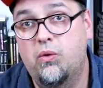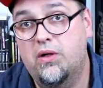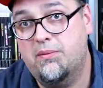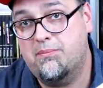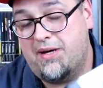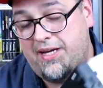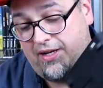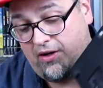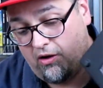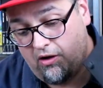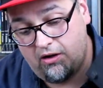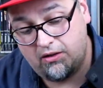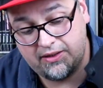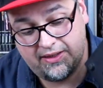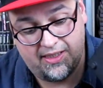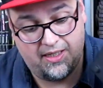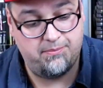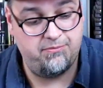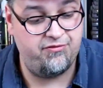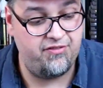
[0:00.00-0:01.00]
one of my
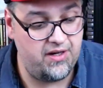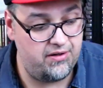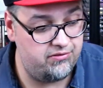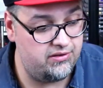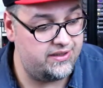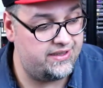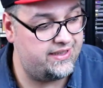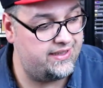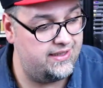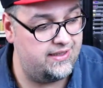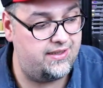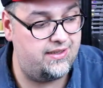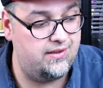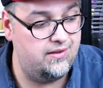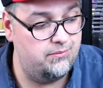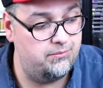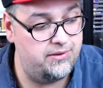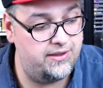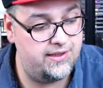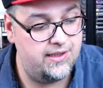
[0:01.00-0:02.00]
all-time favorite
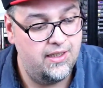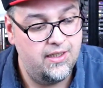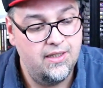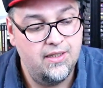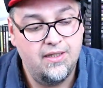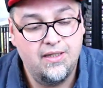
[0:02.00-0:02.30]
systems.